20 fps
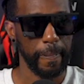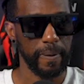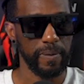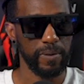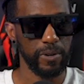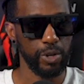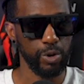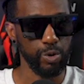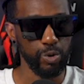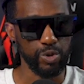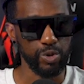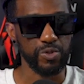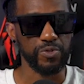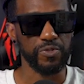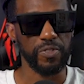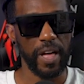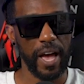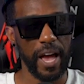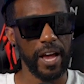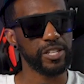
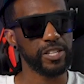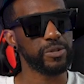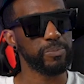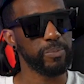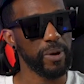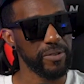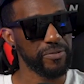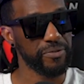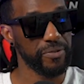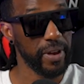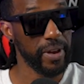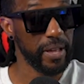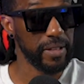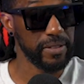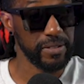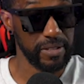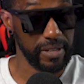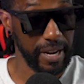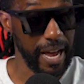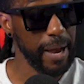newsflash, Met
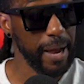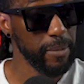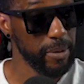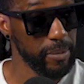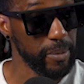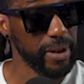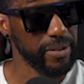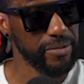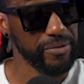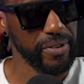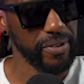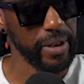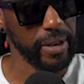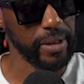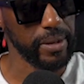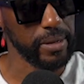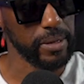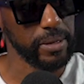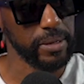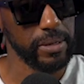fans, and I'm a Met
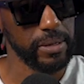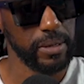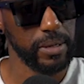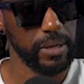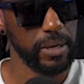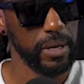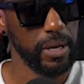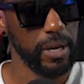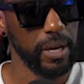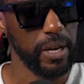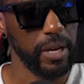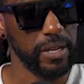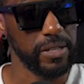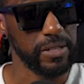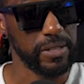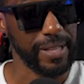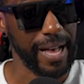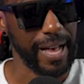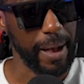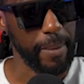fan,
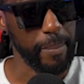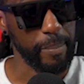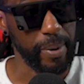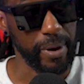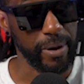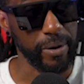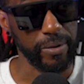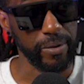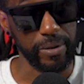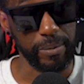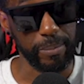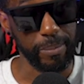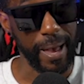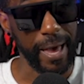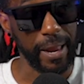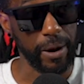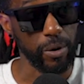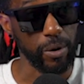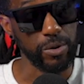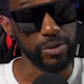he's not better than
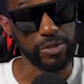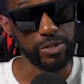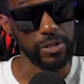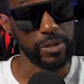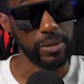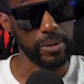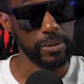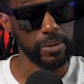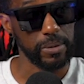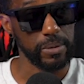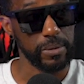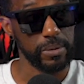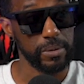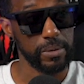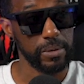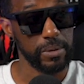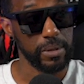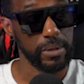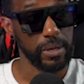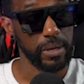Matt Olson.
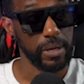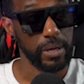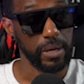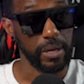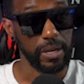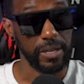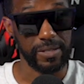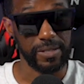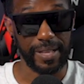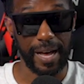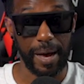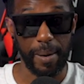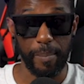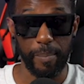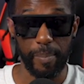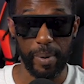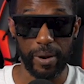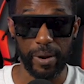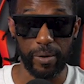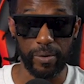He's
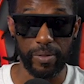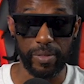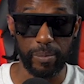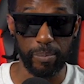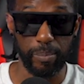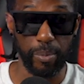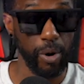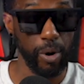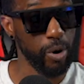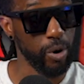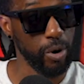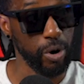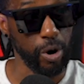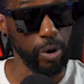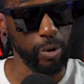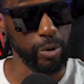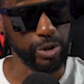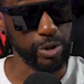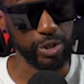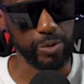not better than Paul
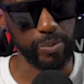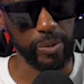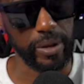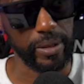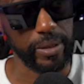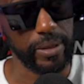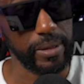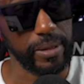Goldschmidt.